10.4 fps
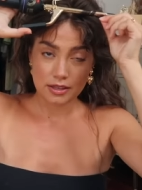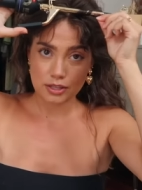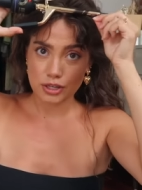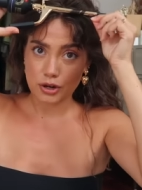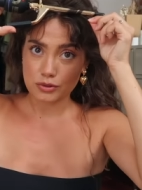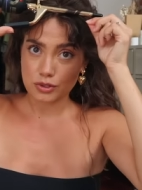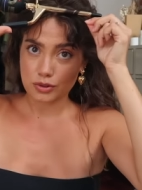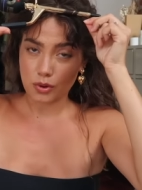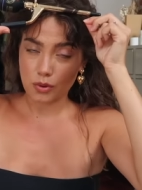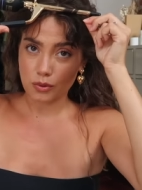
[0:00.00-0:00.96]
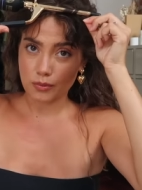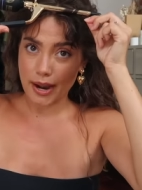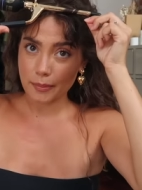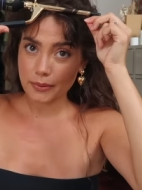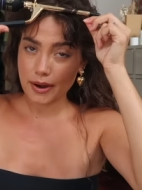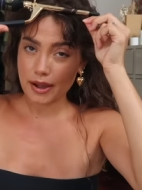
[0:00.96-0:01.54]
you know, do the whole
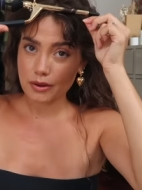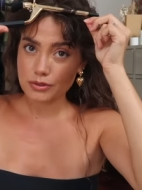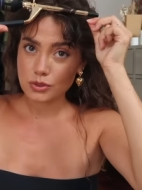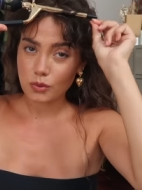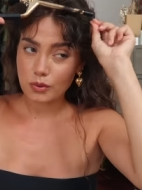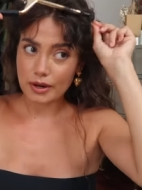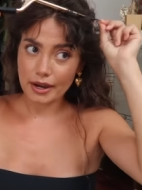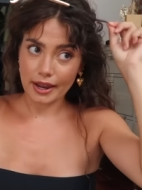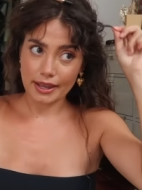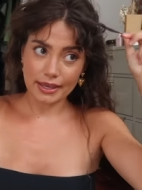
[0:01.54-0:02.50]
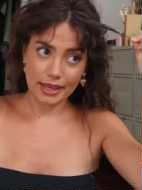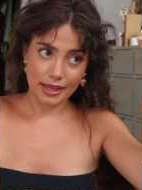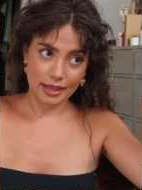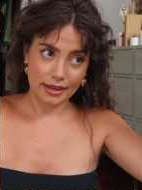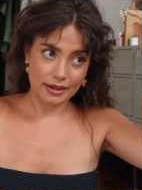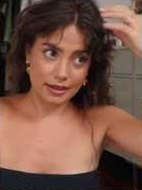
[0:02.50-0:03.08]
wraparound or I
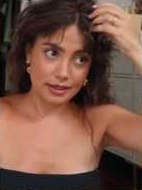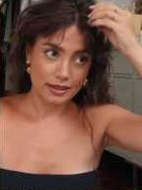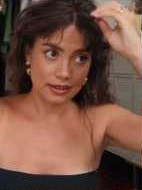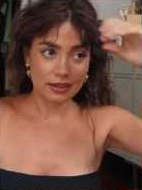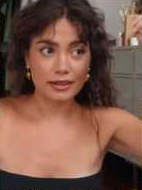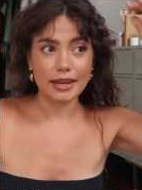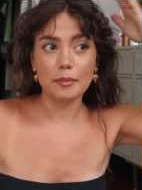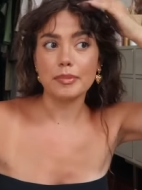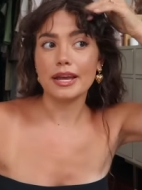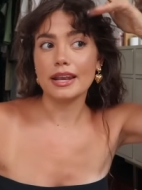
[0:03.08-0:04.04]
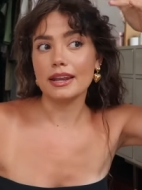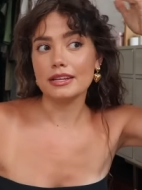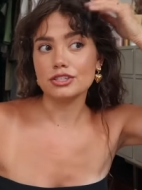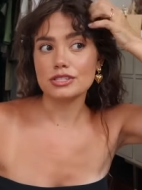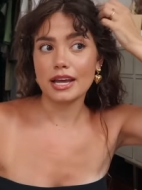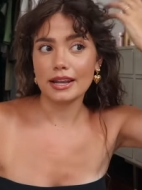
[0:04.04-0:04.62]
can clamp it. And it
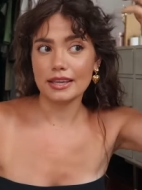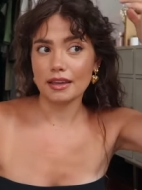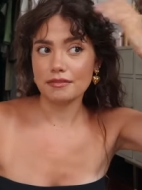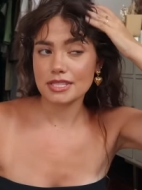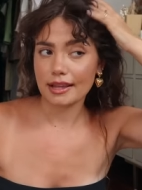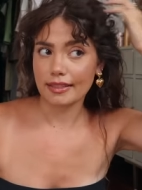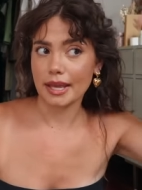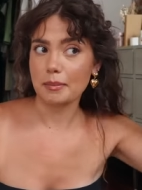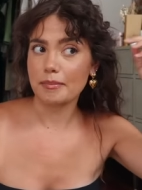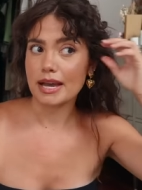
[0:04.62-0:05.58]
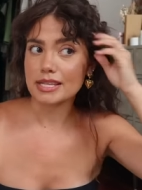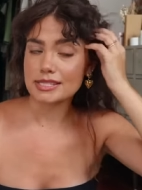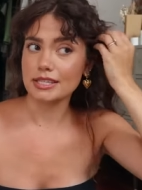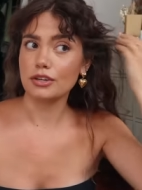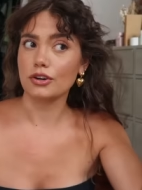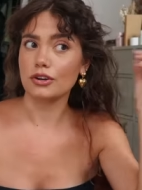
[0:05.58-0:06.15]
just kind of gives that like
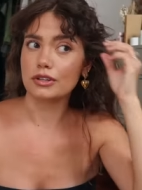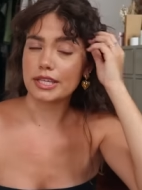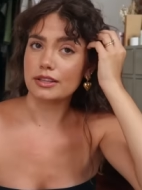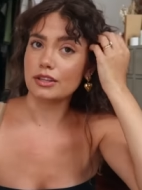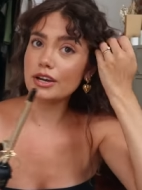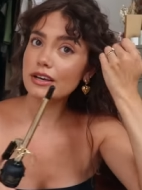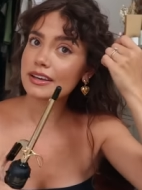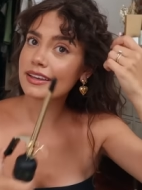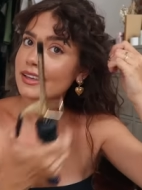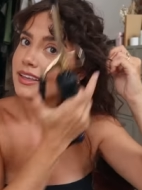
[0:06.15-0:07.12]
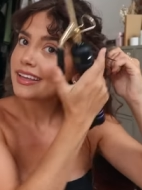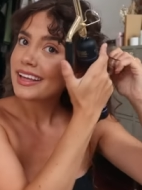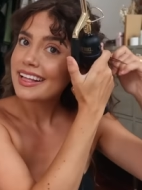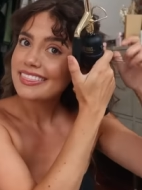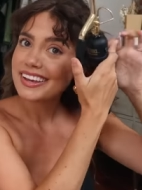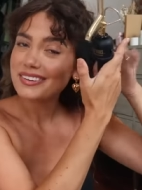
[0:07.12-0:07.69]
messy curly look
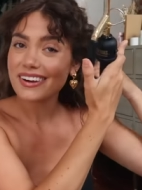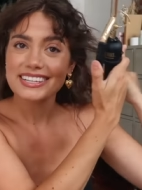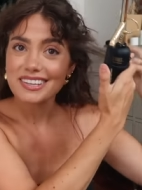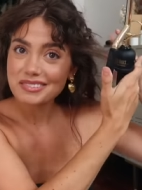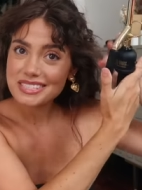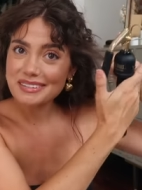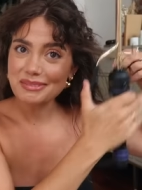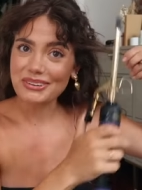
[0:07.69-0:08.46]
that you guys have seen